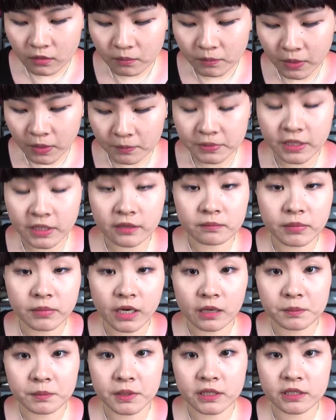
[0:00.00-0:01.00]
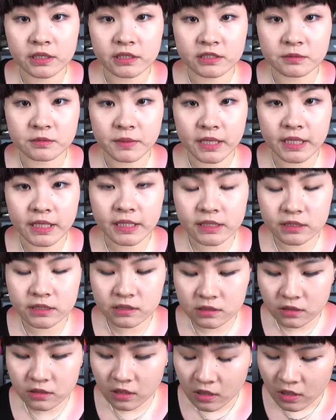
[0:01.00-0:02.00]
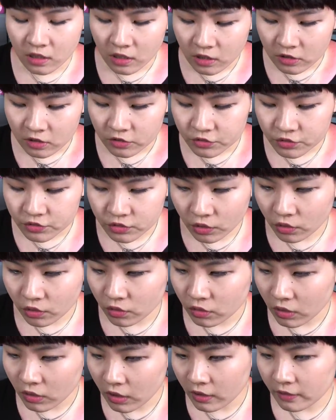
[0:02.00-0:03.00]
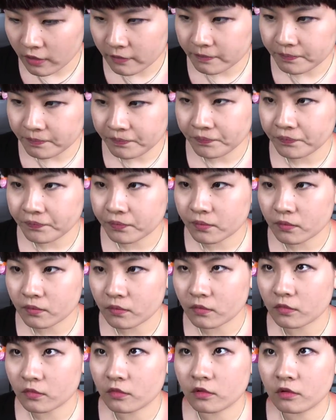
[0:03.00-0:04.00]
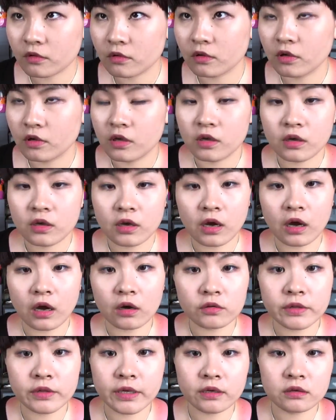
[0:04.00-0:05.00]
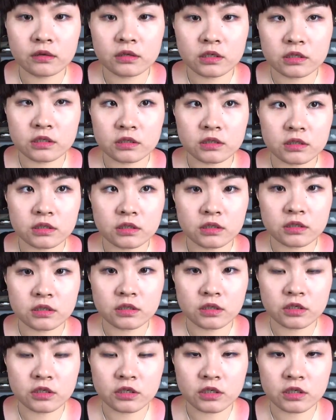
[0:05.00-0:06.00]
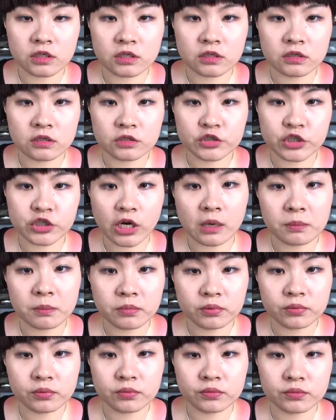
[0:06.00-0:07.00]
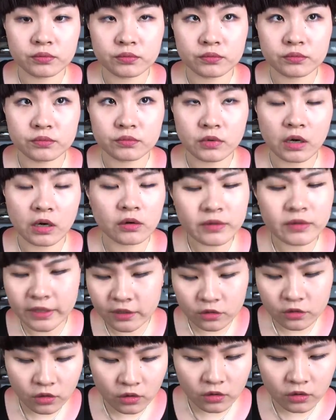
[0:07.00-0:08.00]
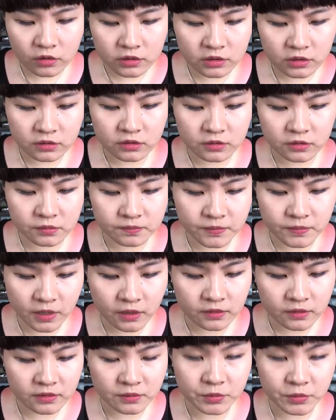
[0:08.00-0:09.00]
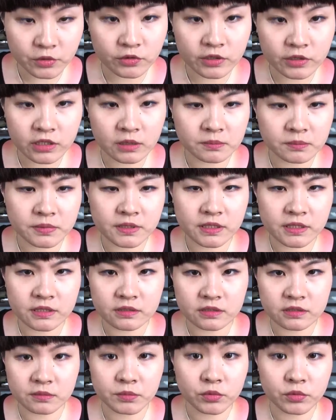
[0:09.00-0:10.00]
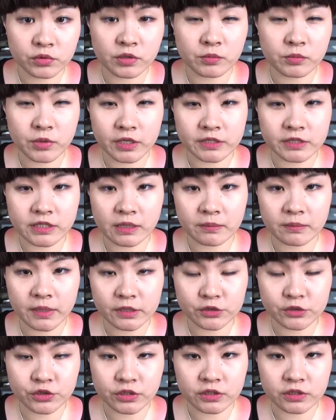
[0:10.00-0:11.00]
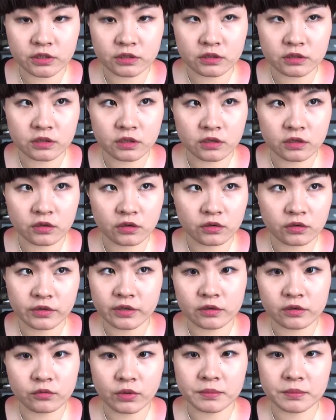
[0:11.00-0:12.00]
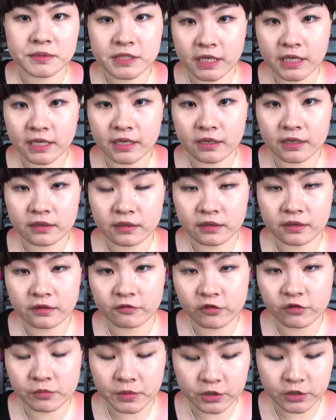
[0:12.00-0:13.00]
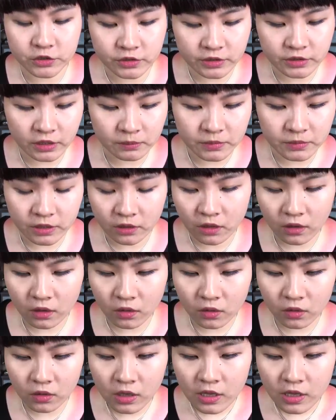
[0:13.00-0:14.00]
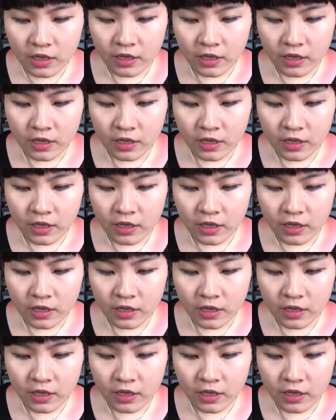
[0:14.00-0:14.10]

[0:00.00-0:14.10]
Pumpkin and Poppy Cosmetics. So um, I'll link her shop. I'll link all the um, beauty companies, the beauty brands I mentioned, uh, all their website and information down below,